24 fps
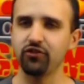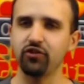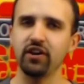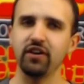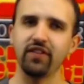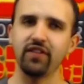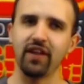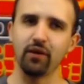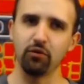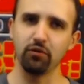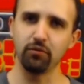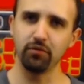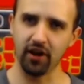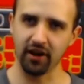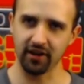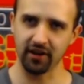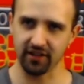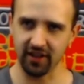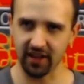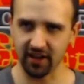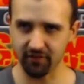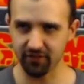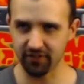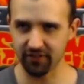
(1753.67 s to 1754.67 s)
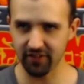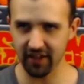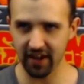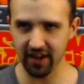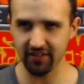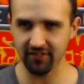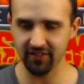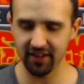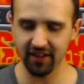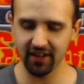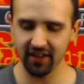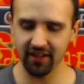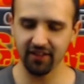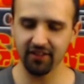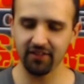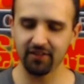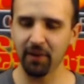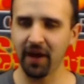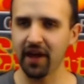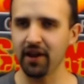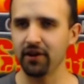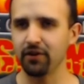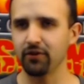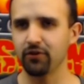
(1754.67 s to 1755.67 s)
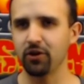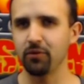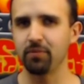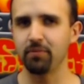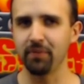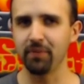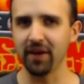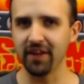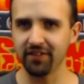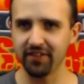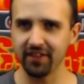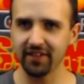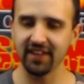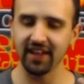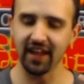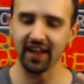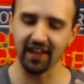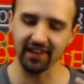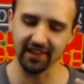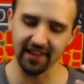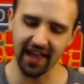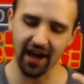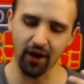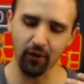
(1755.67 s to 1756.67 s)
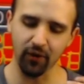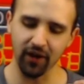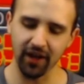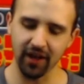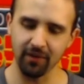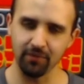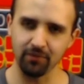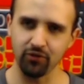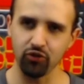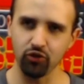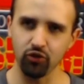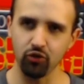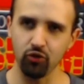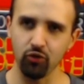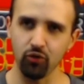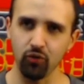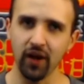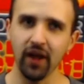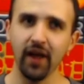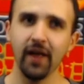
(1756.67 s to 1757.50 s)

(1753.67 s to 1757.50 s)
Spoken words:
they will block line of sight to his battle group, basically allow him to